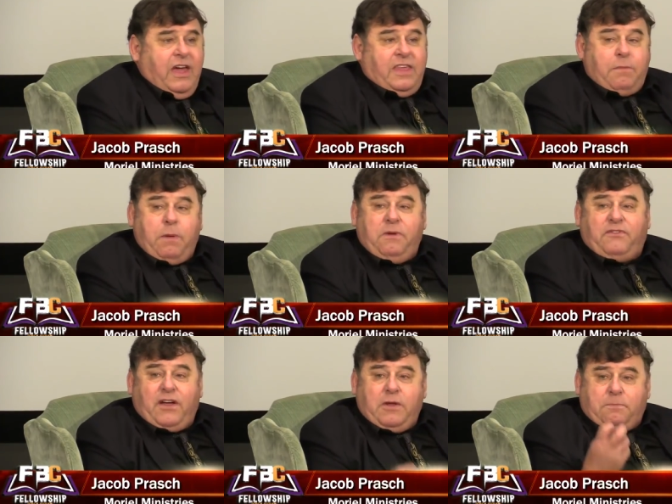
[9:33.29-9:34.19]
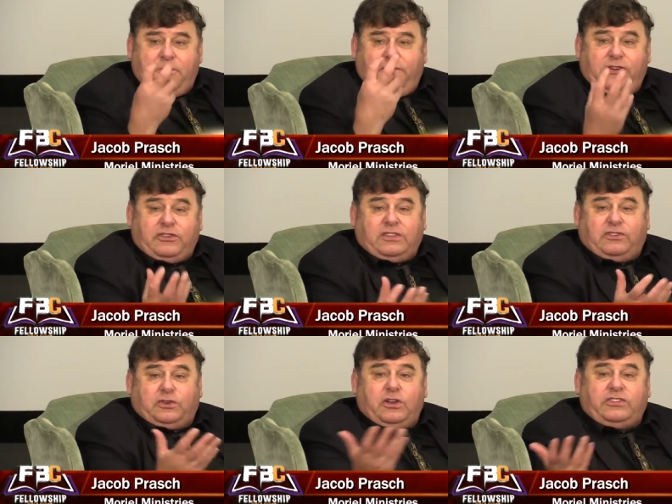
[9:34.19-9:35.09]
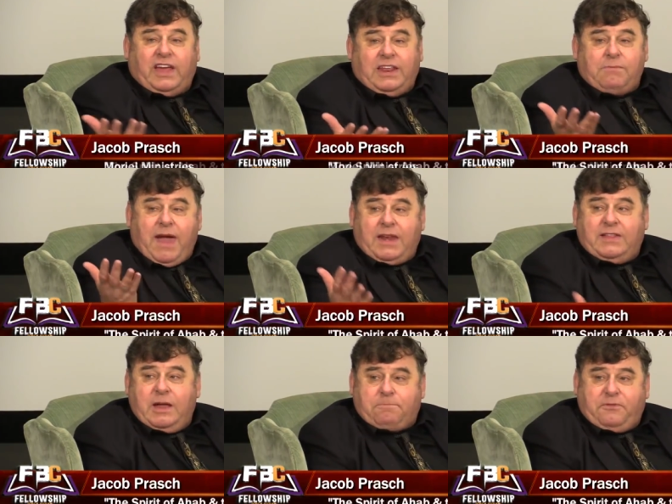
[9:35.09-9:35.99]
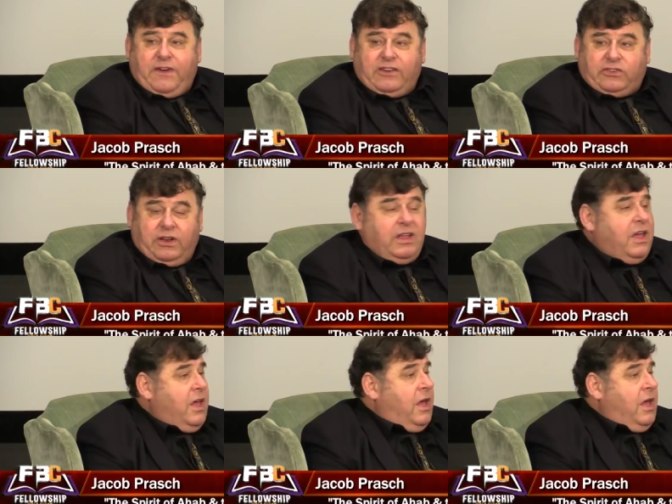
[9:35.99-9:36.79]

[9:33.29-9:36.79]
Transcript: they may be very proficient, as good as any man in their profession,